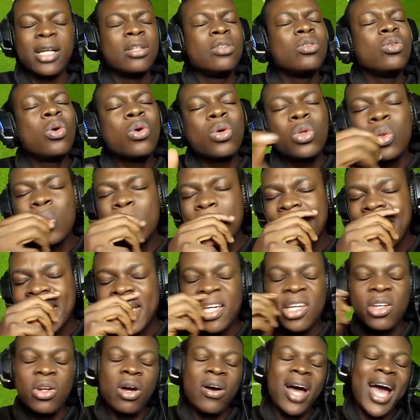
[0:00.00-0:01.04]
No, don't
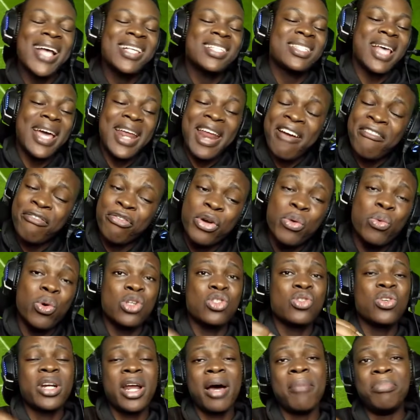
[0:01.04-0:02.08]
take it off. I said everyone
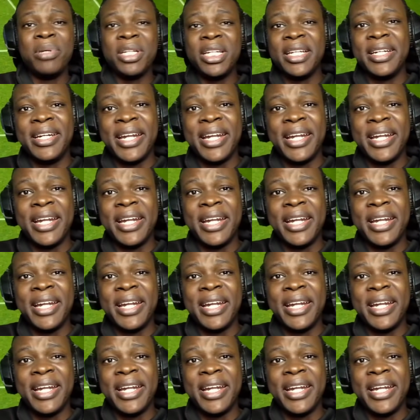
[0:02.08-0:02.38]
was gonna be the